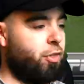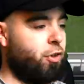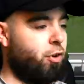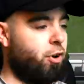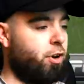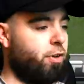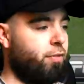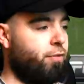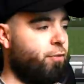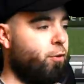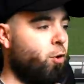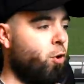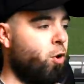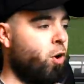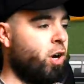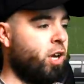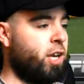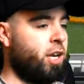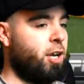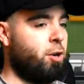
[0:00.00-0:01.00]
Third and
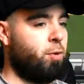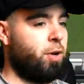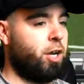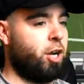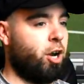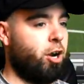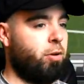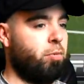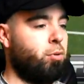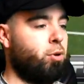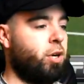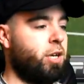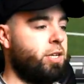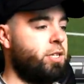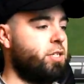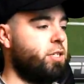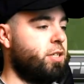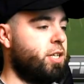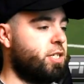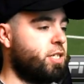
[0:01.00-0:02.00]
four. Here we go,
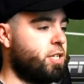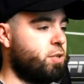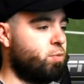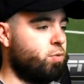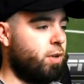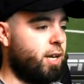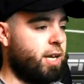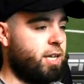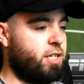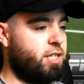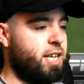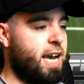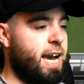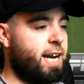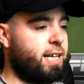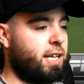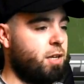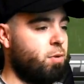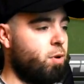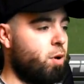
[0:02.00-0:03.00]
boys. This is
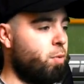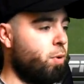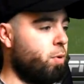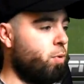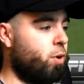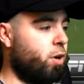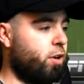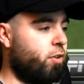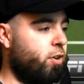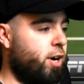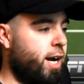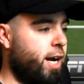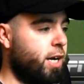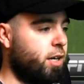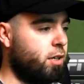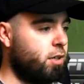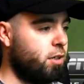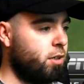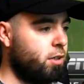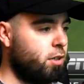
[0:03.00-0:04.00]
exactly what we wanted, right?